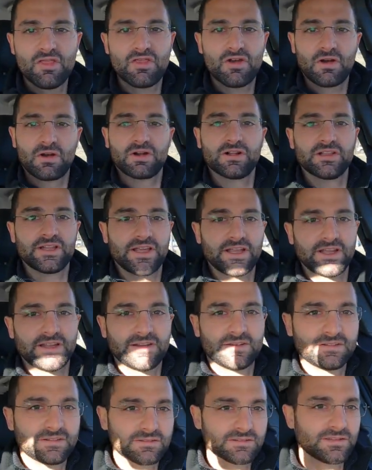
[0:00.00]

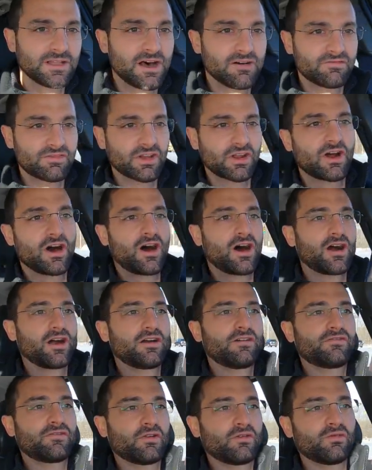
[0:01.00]
thoroughly love the
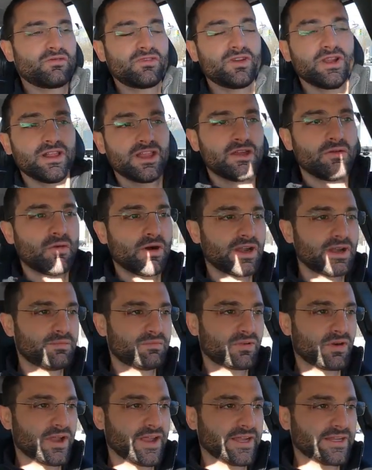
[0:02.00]
car for really what
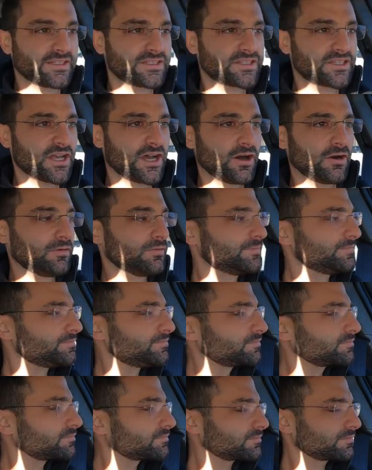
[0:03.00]
it brings. So
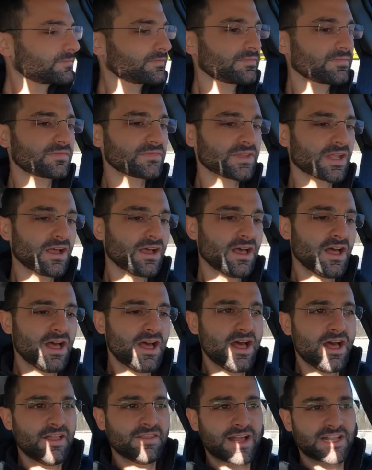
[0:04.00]

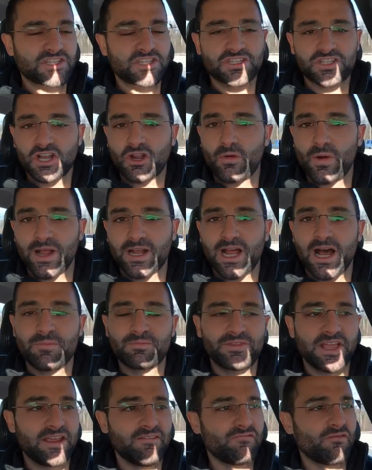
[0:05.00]
that's just a quick
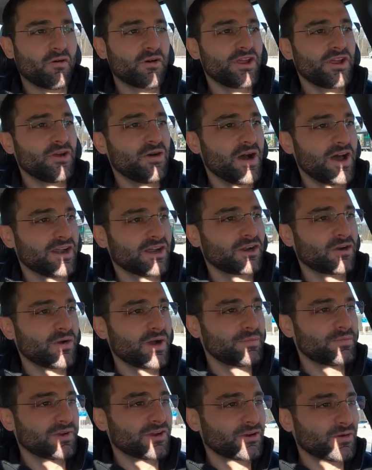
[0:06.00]
update for you, and a
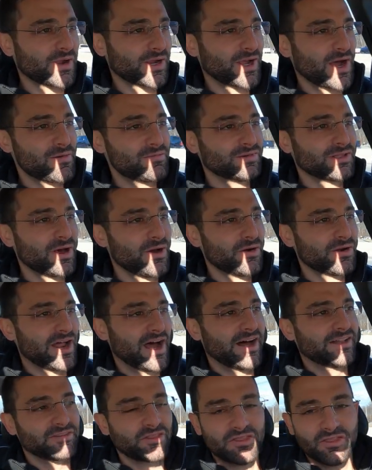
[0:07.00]
quick quick upload
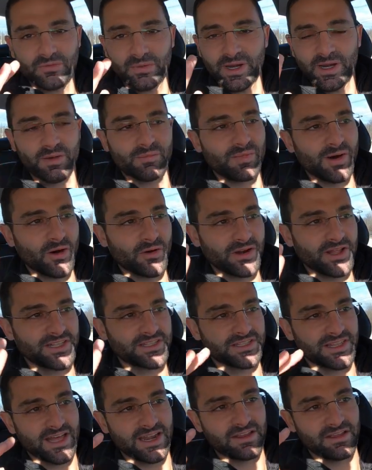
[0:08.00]
on three
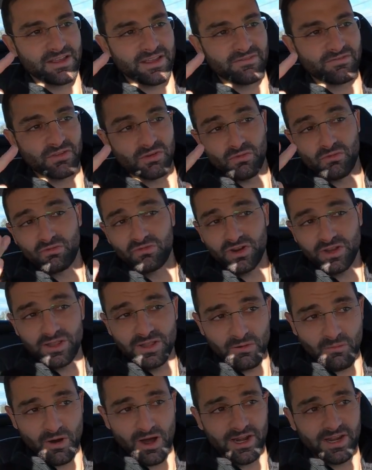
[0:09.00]
components that if you
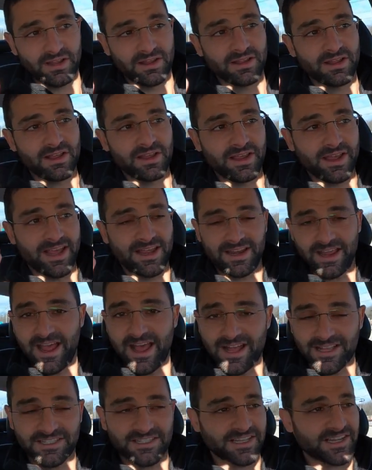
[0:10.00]
really want to
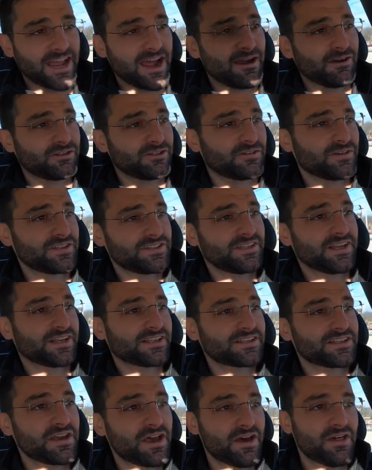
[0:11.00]
enhance the
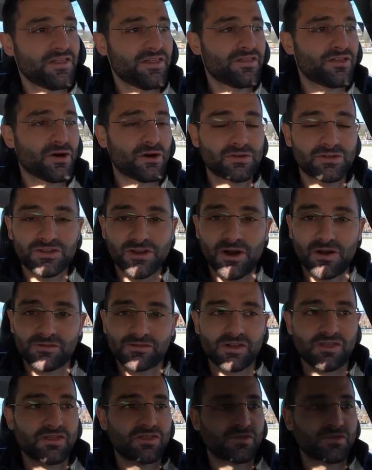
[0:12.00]
characteristics, those are the